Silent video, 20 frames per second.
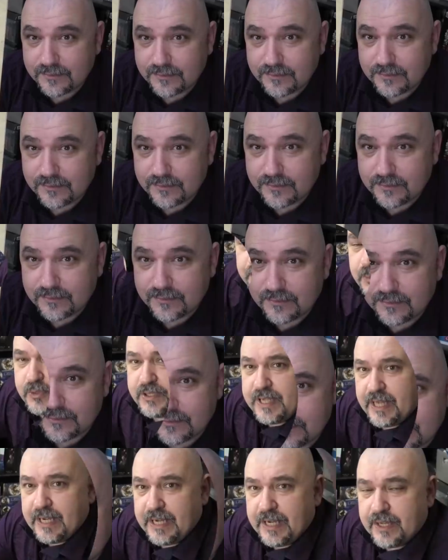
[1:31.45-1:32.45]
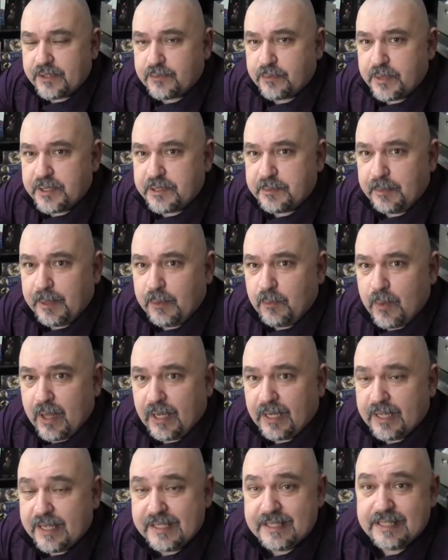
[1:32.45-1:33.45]
The other thing Britannia does reasonably
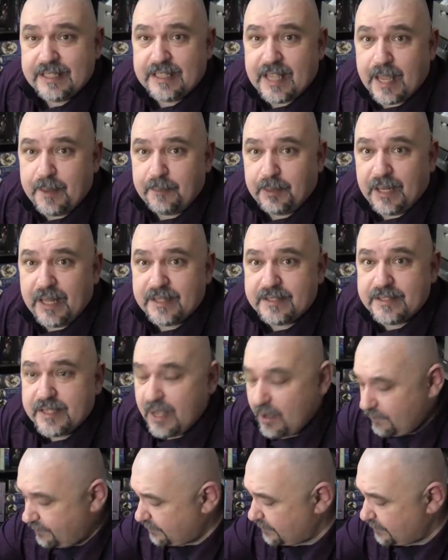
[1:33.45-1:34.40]
well is the gameplay itself.